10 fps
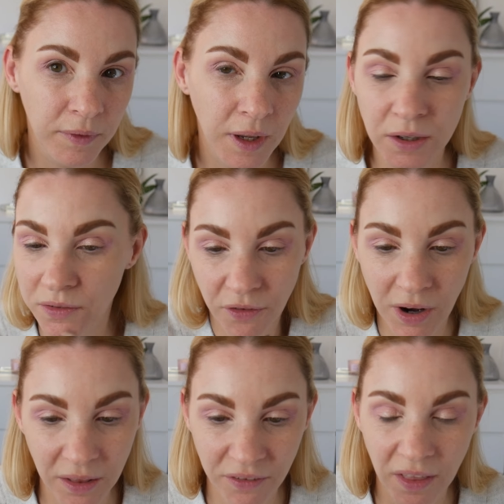I just
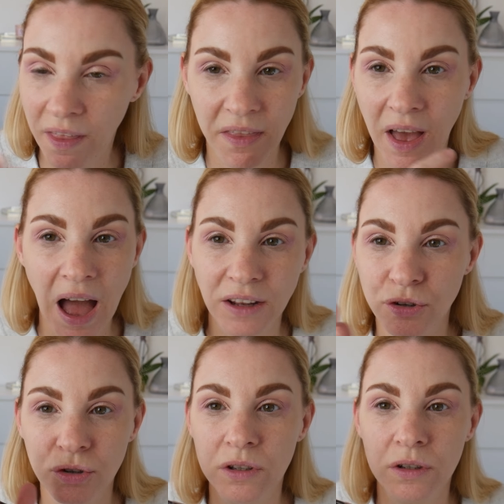really feel like that adds
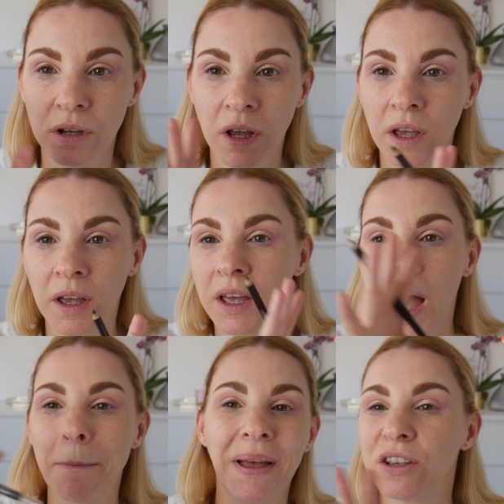just
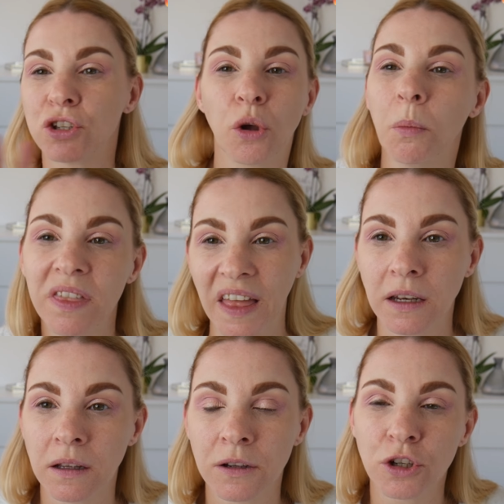a bit of something.
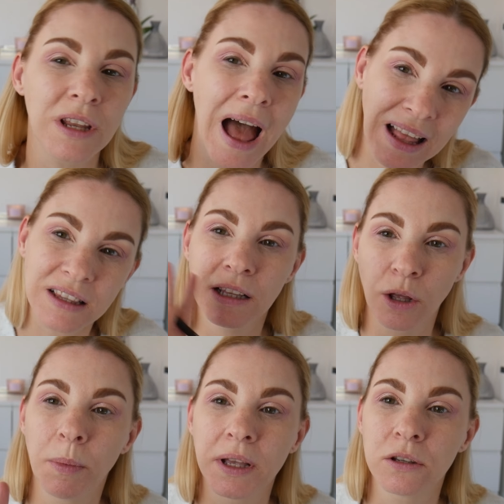Just adds a
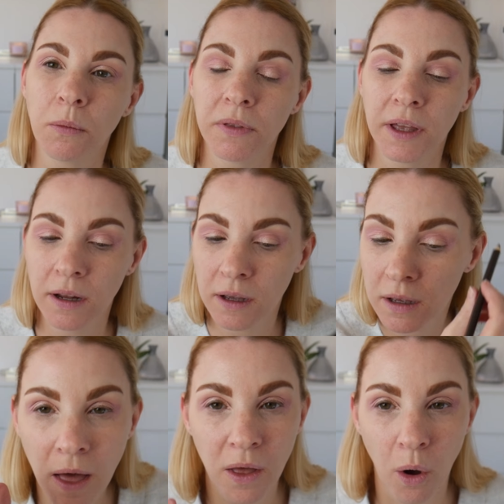little bit of something.
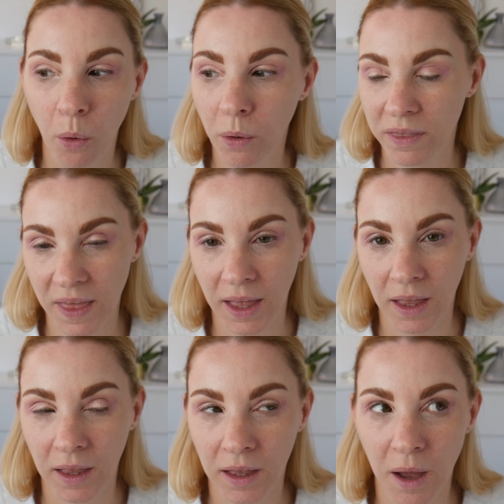Only
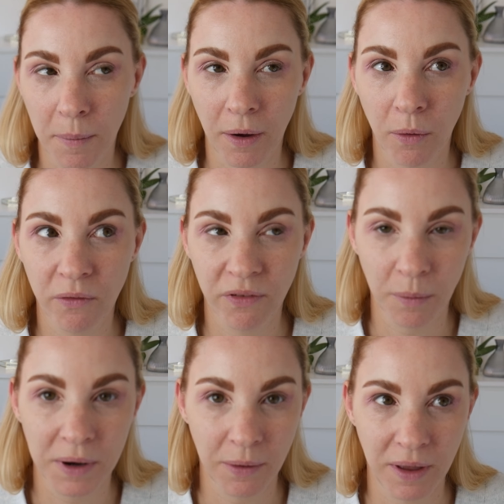thing about
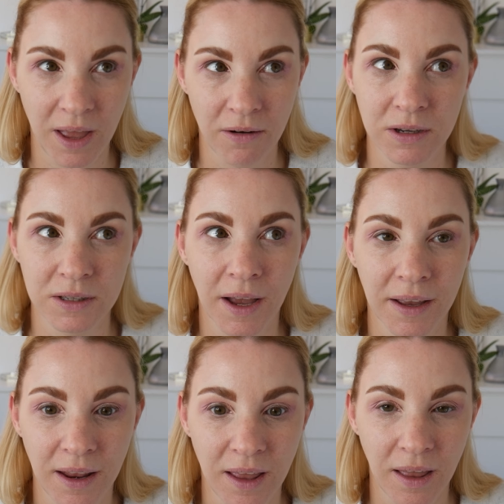filming out here is I
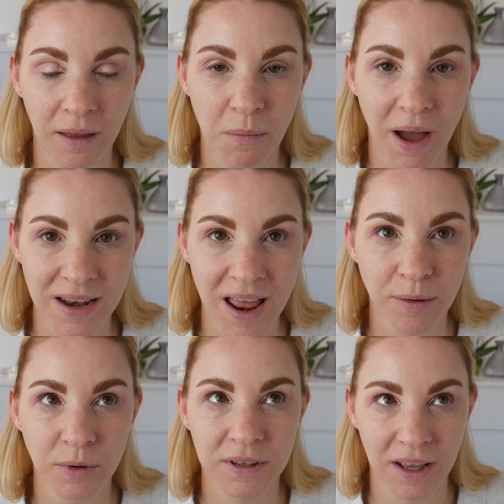can hear my
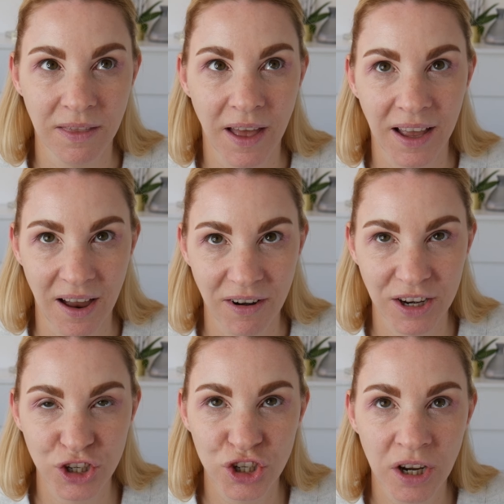neighbours in their
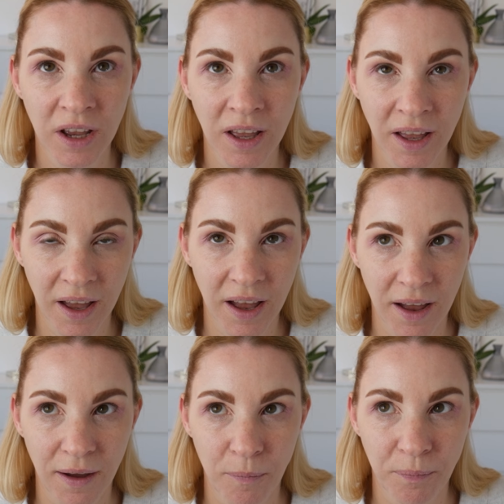garage.
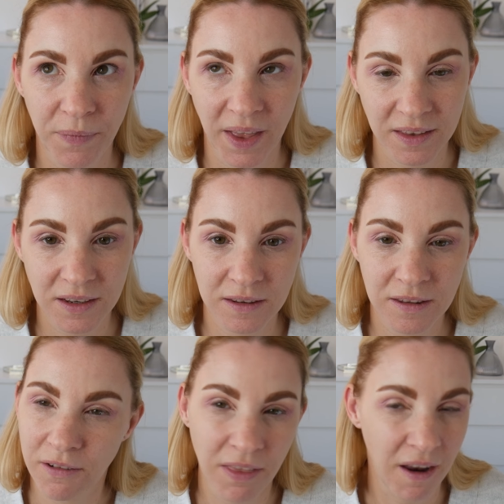And
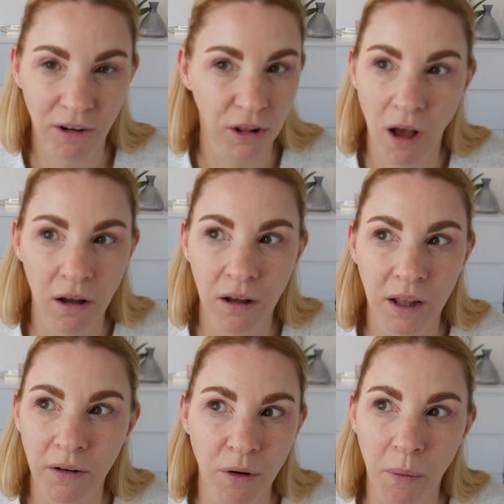they're in there a lot. I
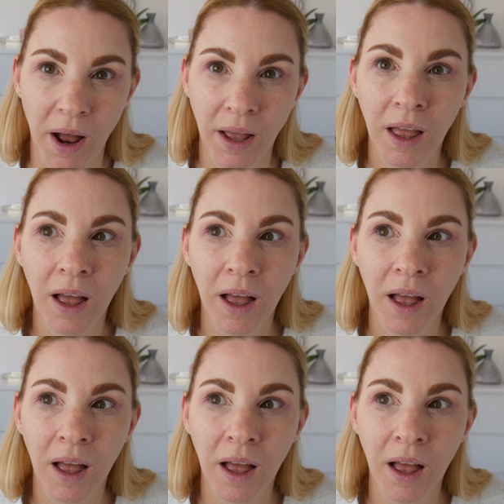don't know why.